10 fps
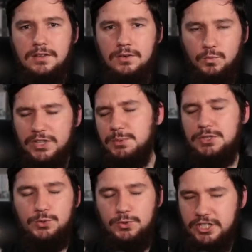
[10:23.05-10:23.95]
Whether we're
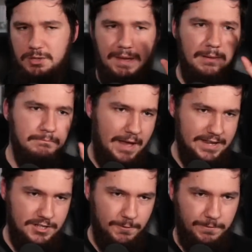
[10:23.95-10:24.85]
talking about
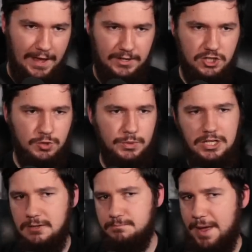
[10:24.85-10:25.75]

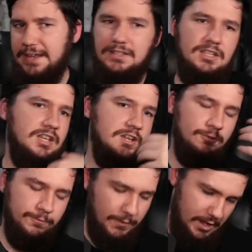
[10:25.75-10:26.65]
manufacturing, banking,
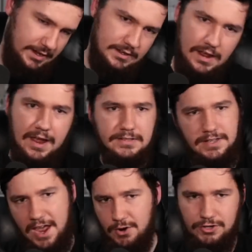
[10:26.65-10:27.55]
finance,
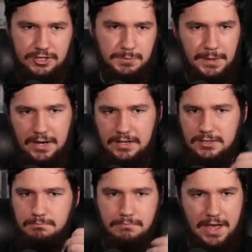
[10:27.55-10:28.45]
aerospace,
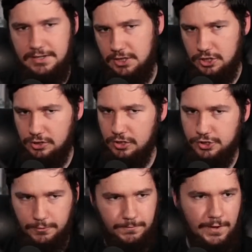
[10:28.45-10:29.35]
medical,
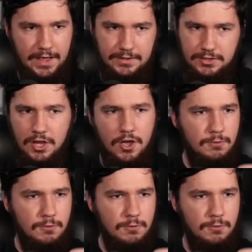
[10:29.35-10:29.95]
defense,